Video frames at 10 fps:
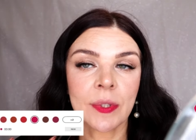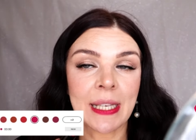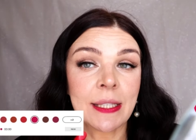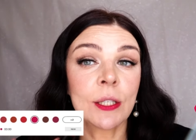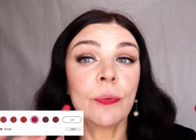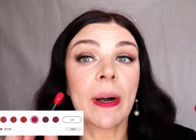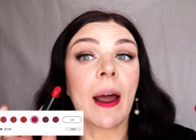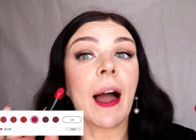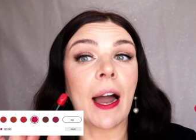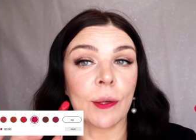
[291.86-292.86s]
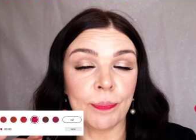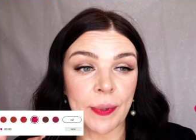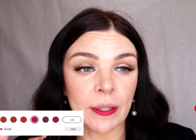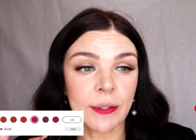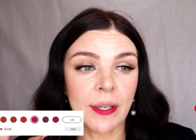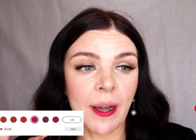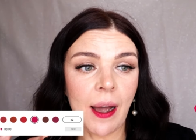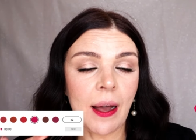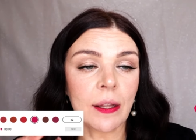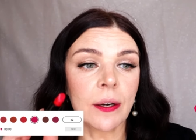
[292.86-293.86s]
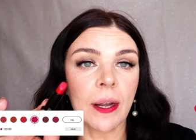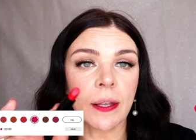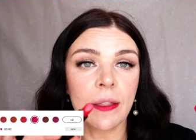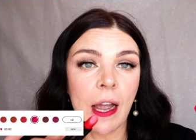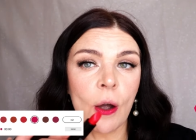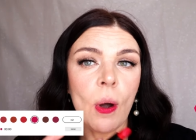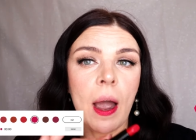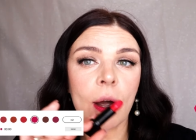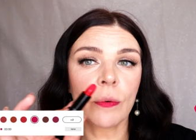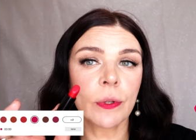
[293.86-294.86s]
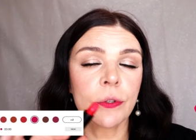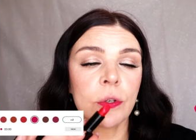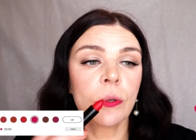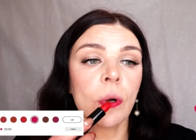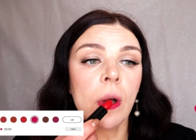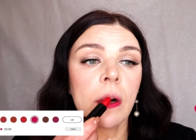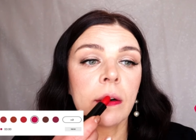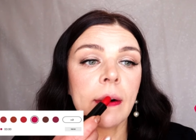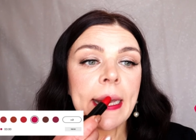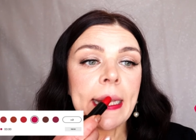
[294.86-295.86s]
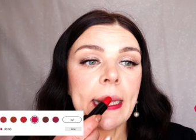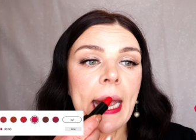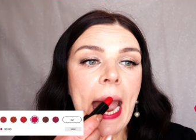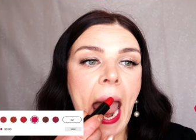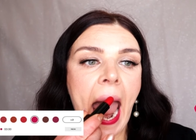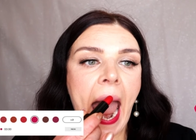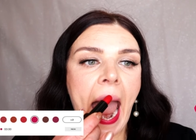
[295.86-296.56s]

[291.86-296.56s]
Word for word: This is where I build color and now I will do right here.